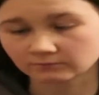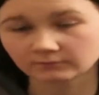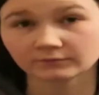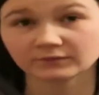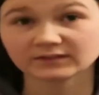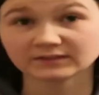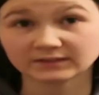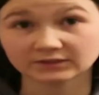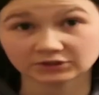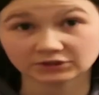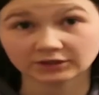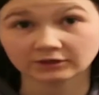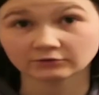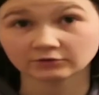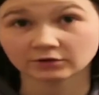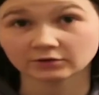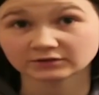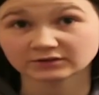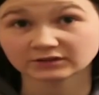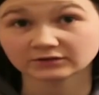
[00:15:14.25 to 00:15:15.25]
this is Shell
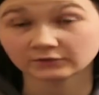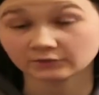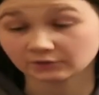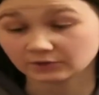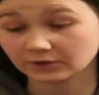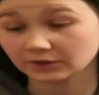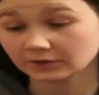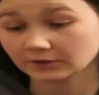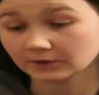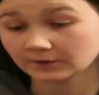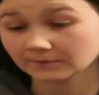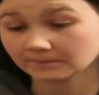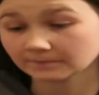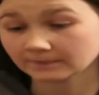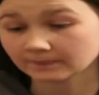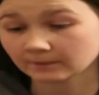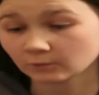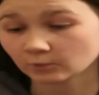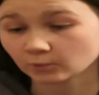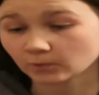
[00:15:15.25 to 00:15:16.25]
Cottage, if you didn't know.
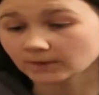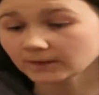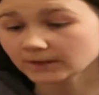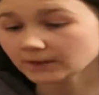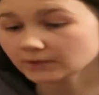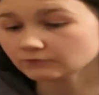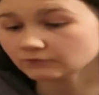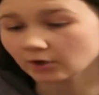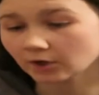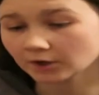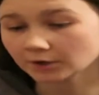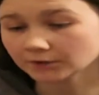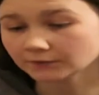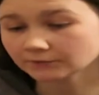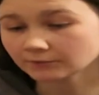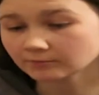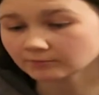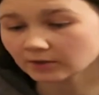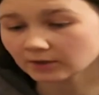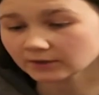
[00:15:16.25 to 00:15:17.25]
When they arrive,
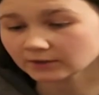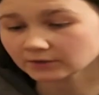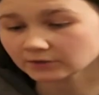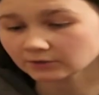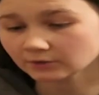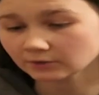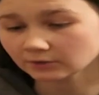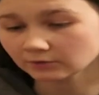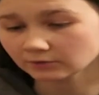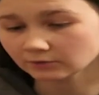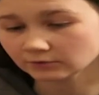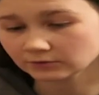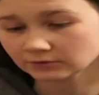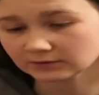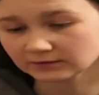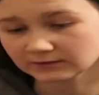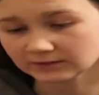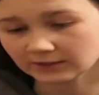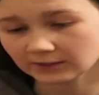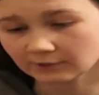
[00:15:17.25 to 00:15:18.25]
Hermione looked to
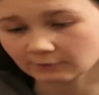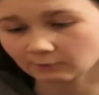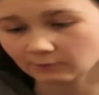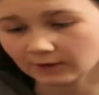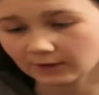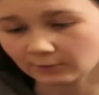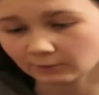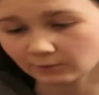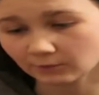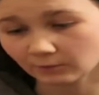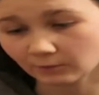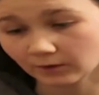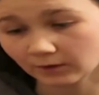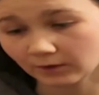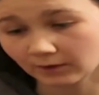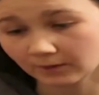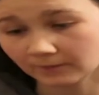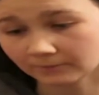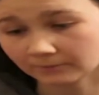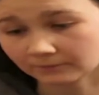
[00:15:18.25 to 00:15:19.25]
see where we
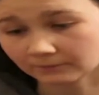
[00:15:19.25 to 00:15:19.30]
were,